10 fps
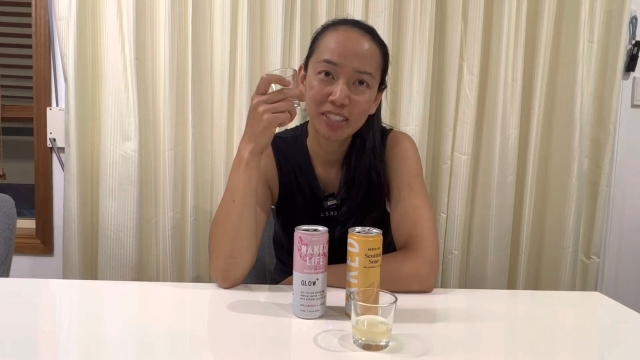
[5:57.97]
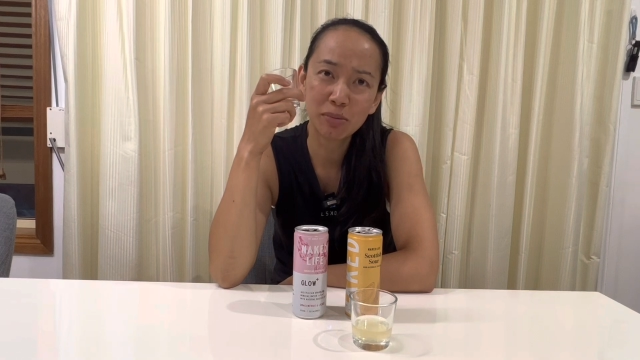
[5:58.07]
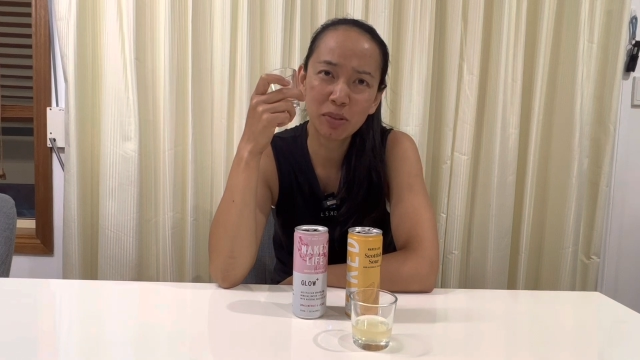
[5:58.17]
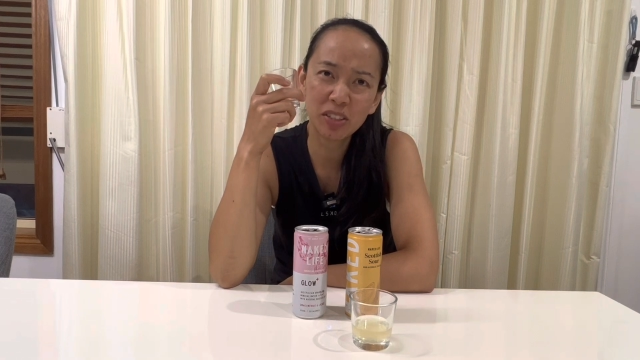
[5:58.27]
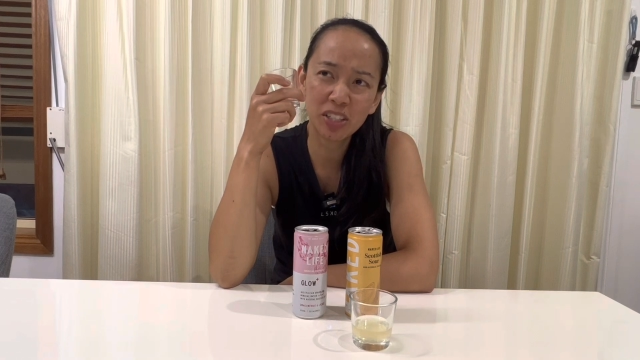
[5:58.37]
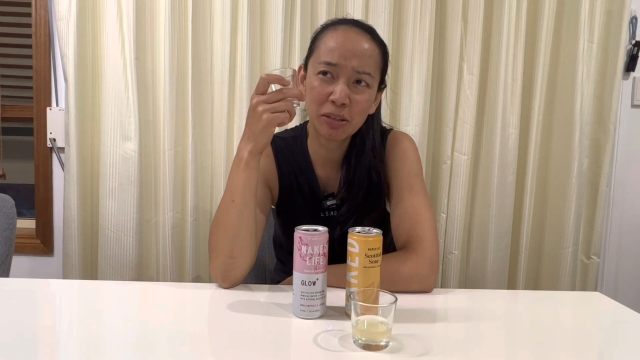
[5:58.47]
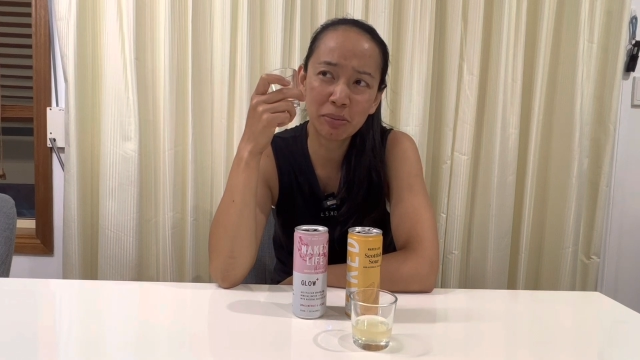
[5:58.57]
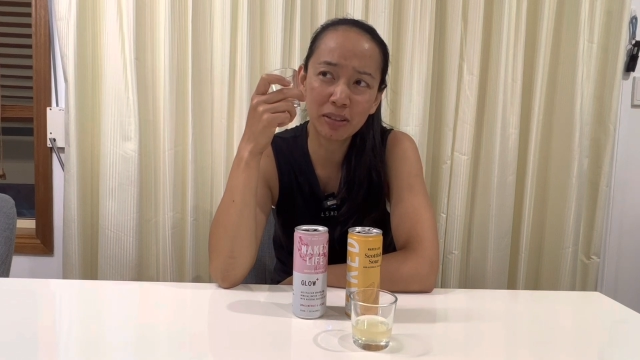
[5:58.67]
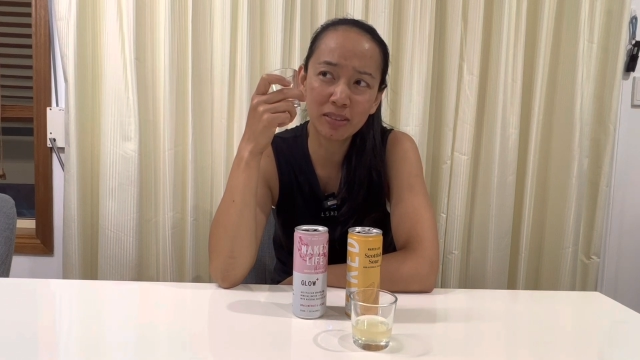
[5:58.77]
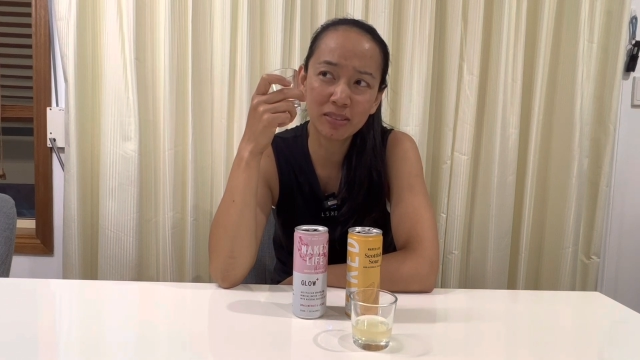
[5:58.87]
It's very
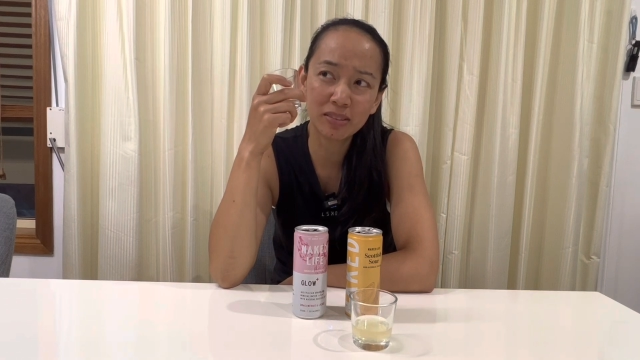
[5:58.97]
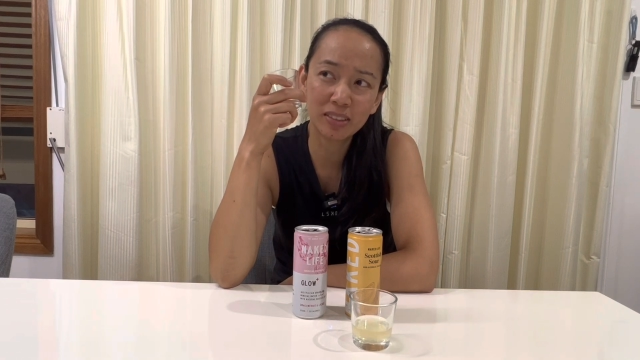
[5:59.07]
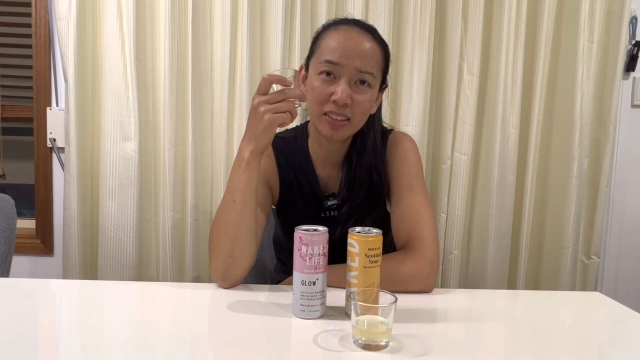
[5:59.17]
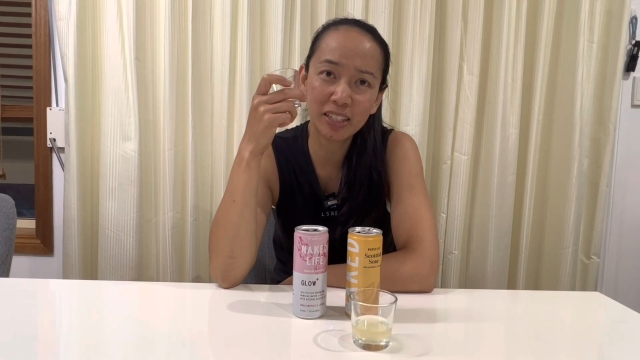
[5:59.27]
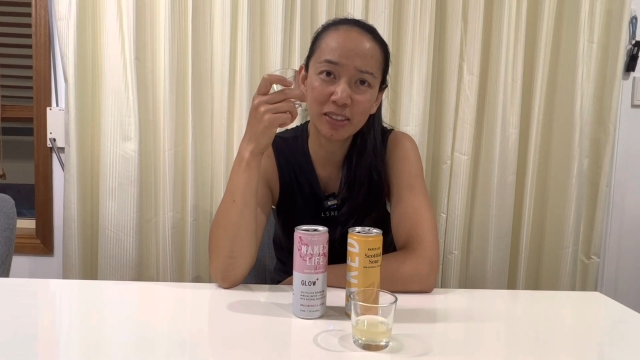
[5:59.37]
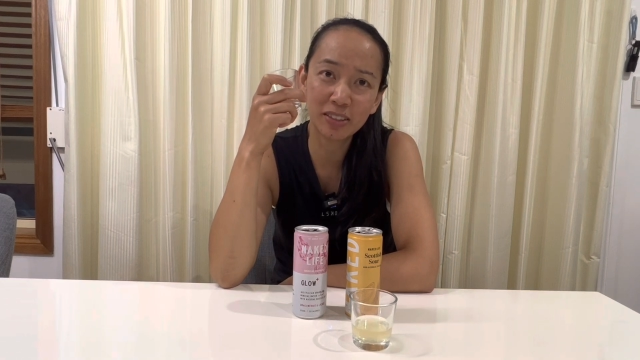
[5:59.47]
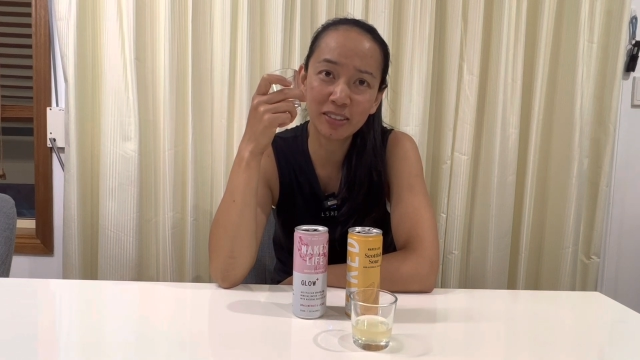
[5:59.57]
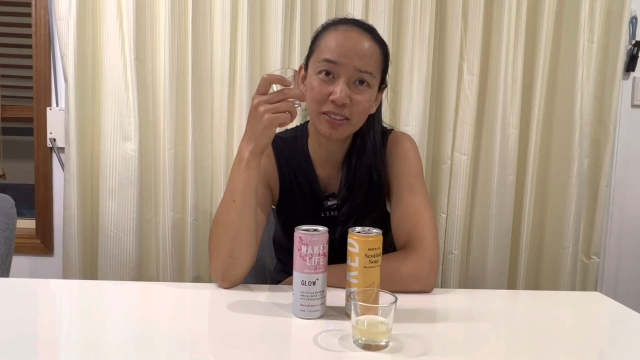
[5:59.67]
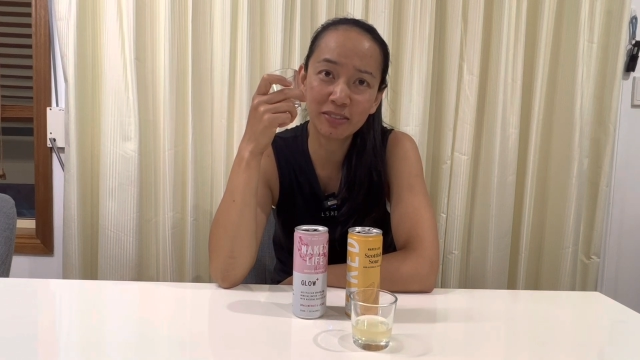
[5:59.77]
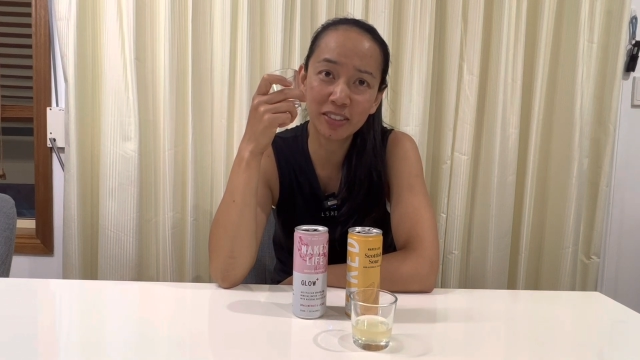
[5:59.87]
cheaper than the
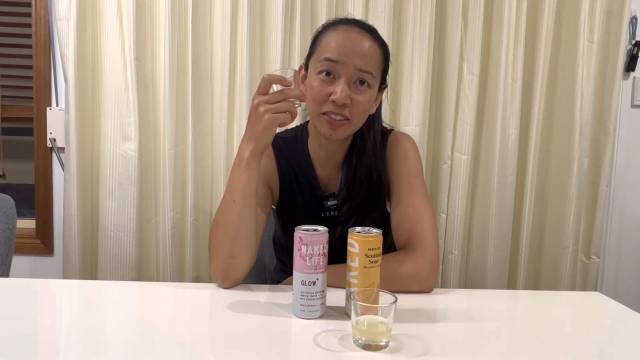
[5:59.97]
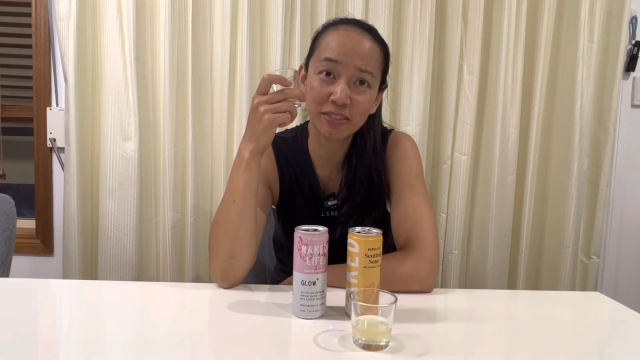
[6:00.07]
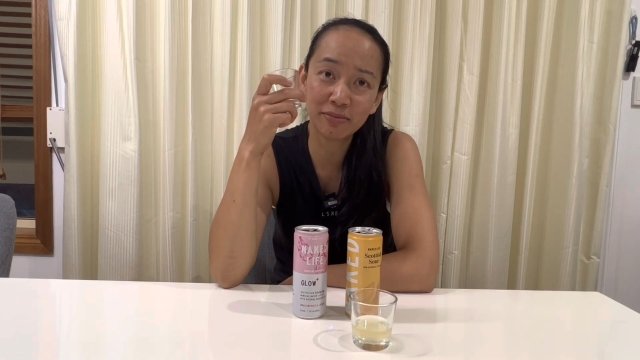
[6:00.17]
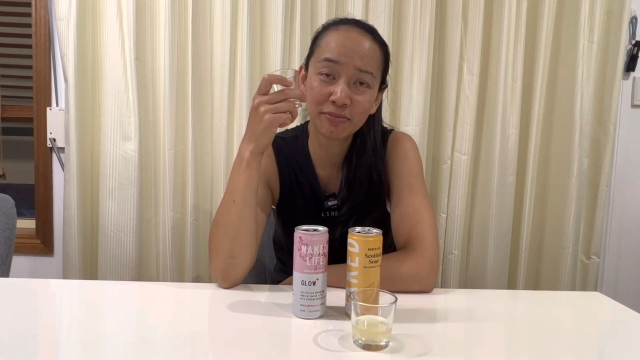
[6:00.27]
alcoholic version.